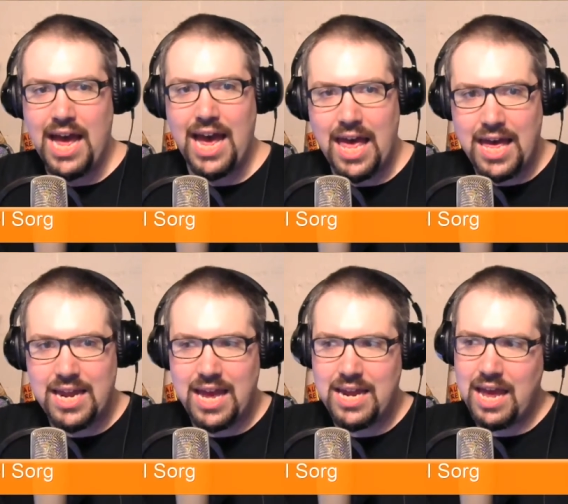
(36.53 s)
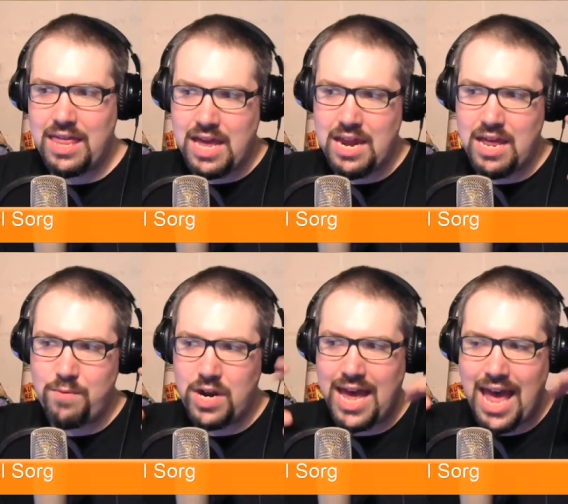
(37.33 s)
And I
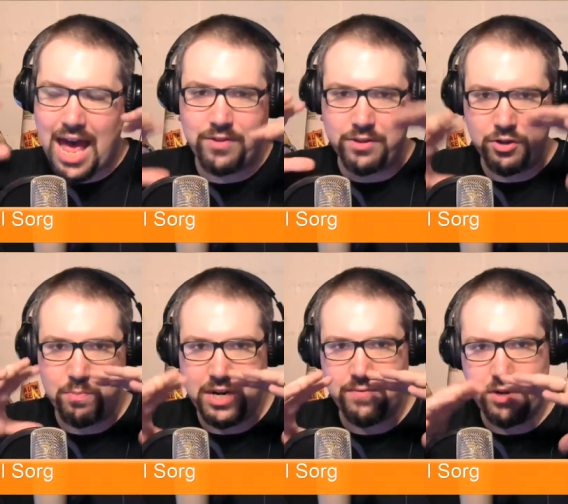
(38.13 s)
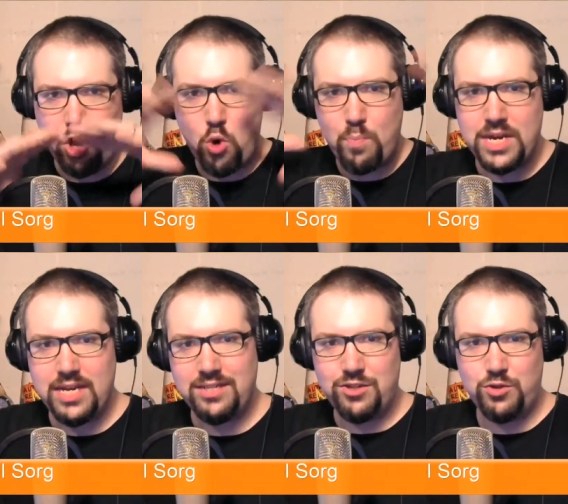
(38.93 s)
want to have a little bit of an
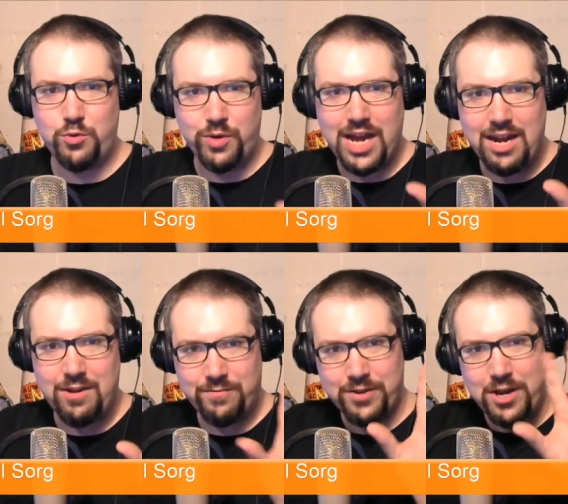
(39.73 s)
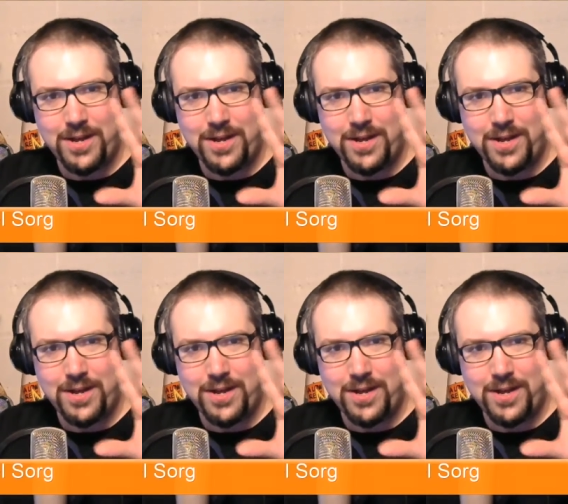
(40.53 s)
opening to kind of